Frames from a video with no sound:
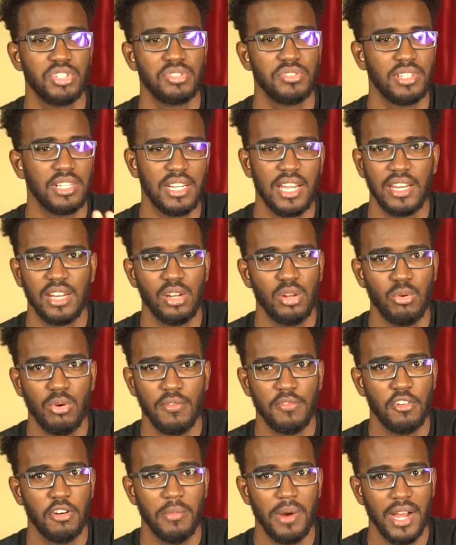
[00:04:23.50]
Shooting like the lower
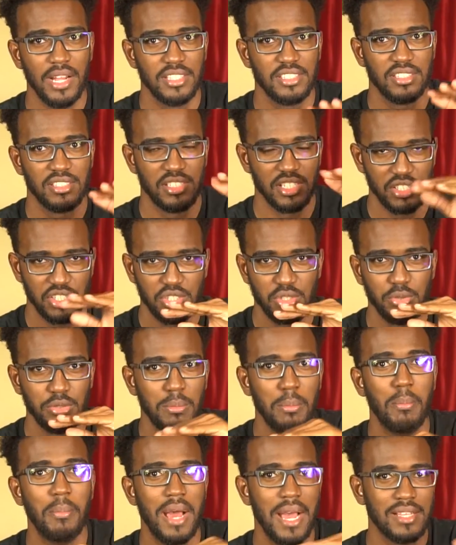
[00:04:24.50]
formats, just shoot
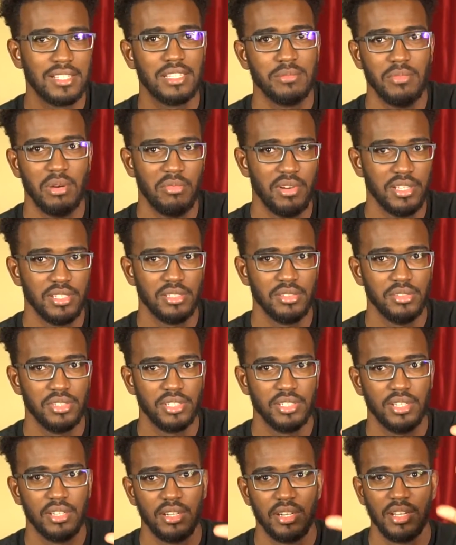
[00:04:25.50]
maximum
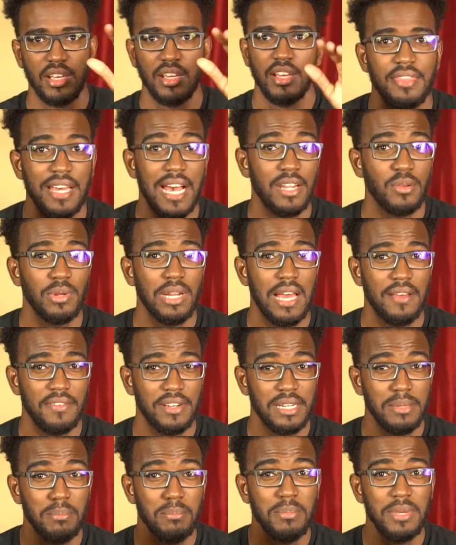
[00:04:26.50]
resolution. That will have
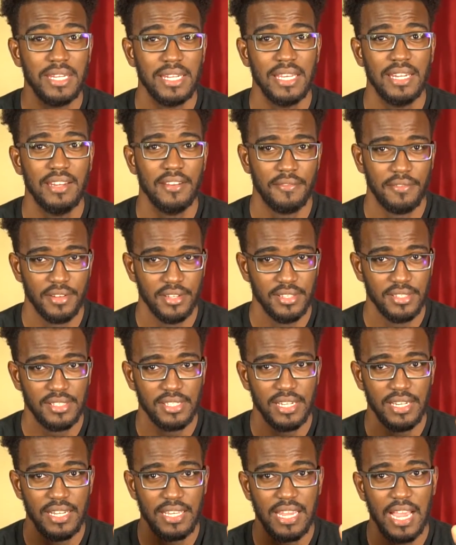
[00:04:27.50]
an immediate difference
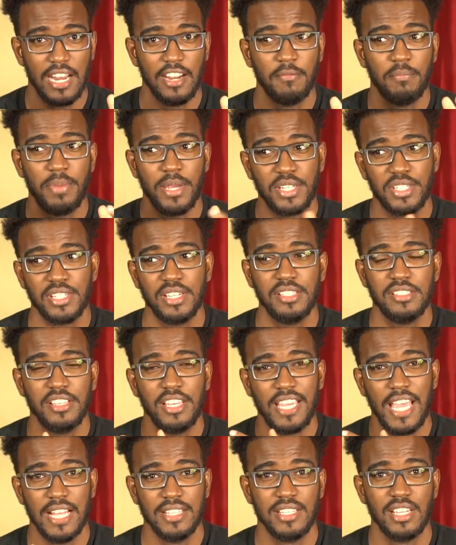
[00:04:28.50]
in the kind of pictures you're
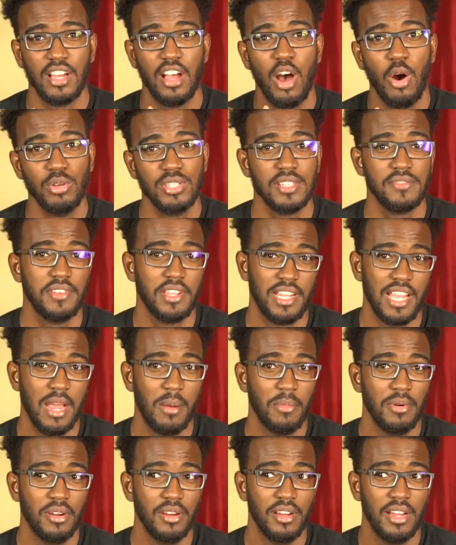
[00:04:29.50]
getting out of your
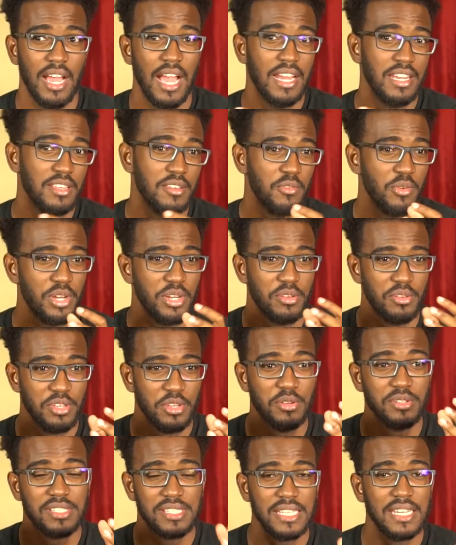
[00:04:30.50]
camera, and
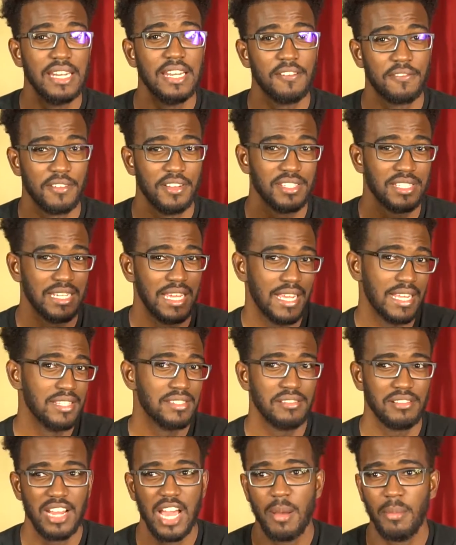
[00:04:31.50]
you'll see the difference in like
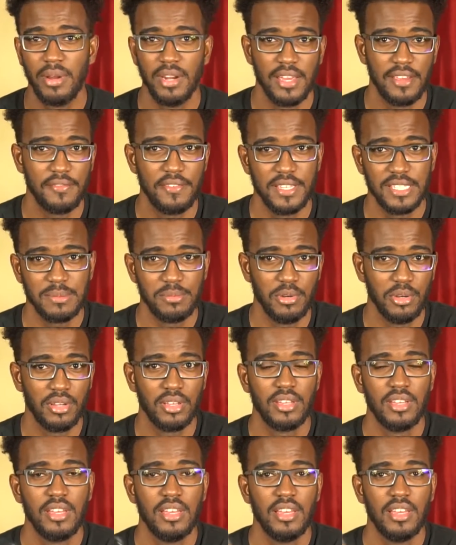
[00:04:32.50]
Instagram or like Facebook